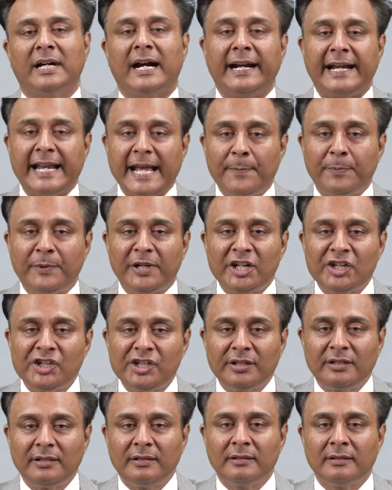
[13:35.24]

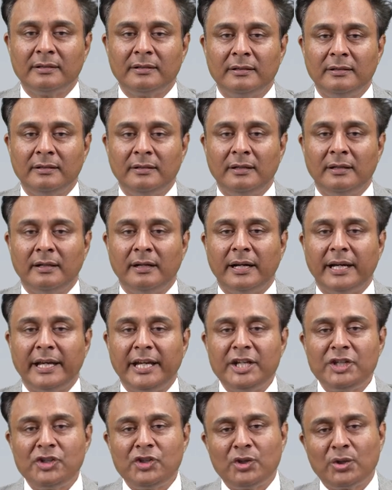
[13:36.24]
Adaptation
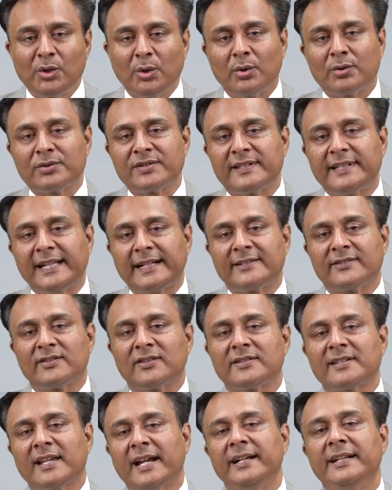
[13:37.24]
ensures that
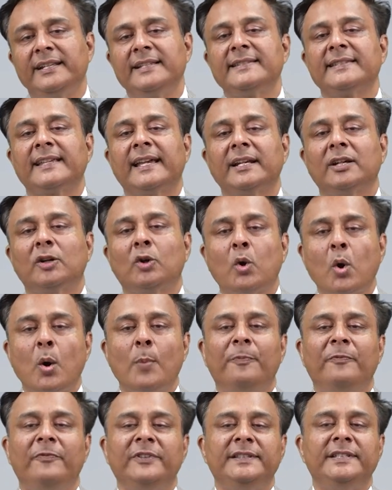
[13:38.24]
societies can
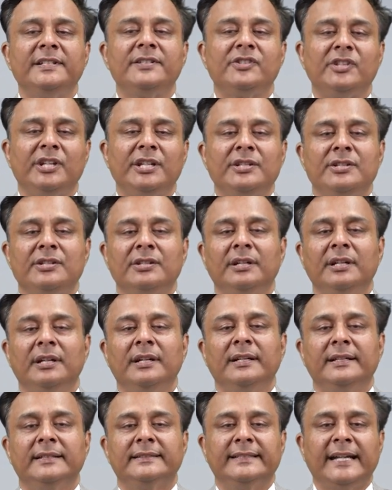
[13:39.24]
cope with the change
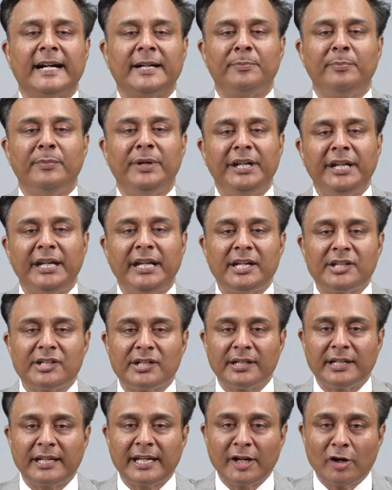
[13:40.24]
that
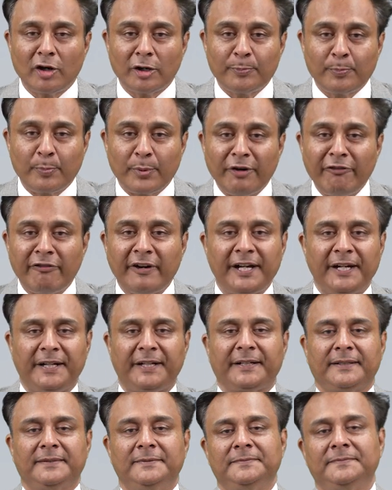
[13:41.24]
mitigation cannot prevent.